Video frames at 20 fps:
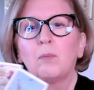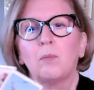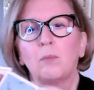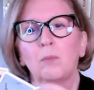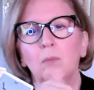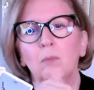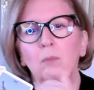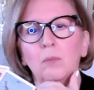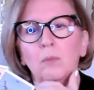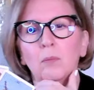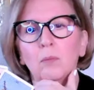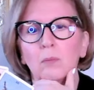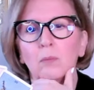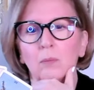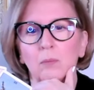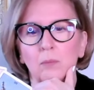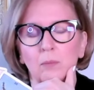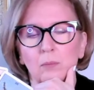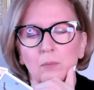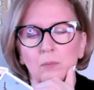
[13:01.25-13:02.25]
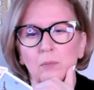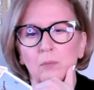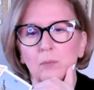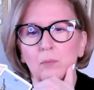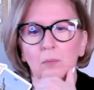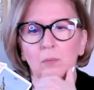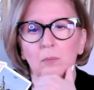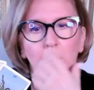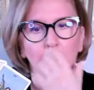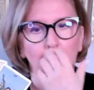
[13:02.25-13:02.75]

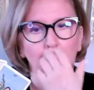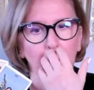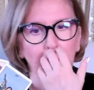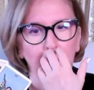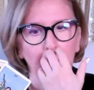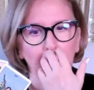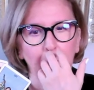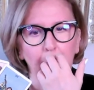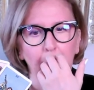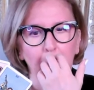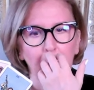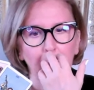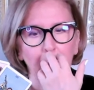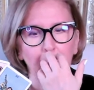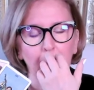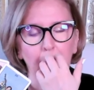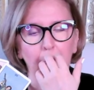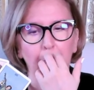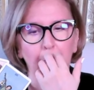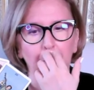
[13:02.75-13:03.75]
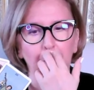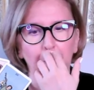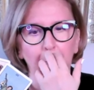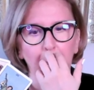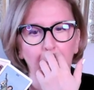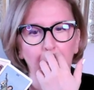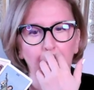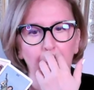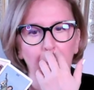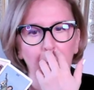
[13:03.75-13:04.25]

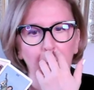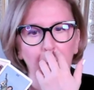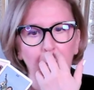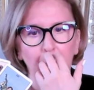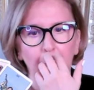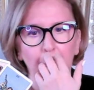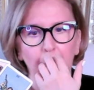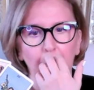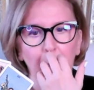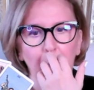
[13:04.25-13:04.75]
(no one is talking)